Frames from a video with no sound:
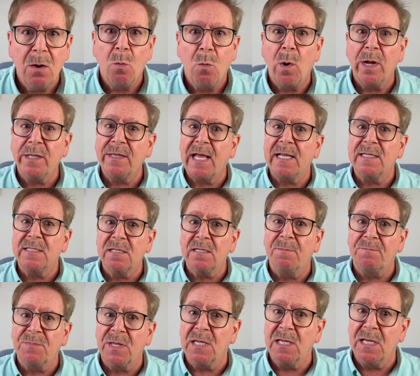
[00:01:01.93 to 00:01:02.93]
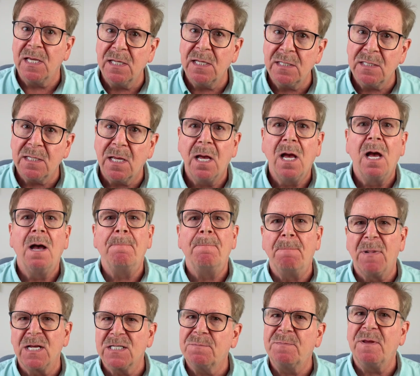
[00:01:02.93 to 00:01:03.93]
What that something is
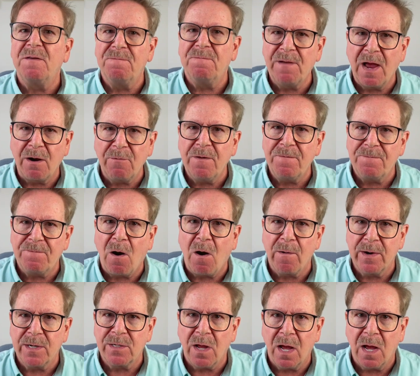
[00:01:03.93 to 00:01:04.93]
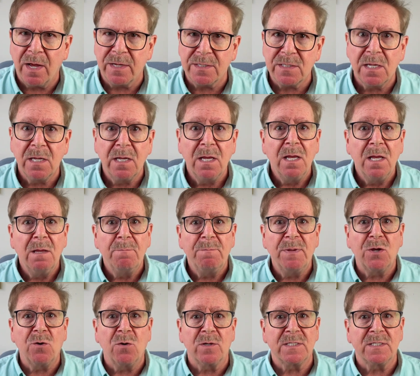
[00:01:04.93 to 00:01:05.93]
must be very foreign to us,
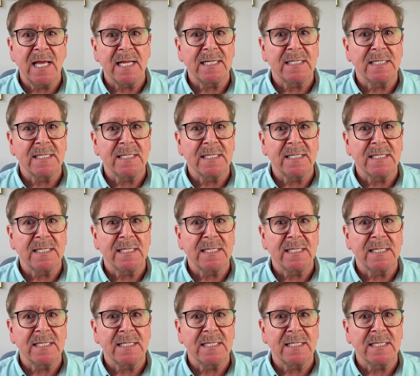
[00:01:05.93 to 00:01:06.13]
because that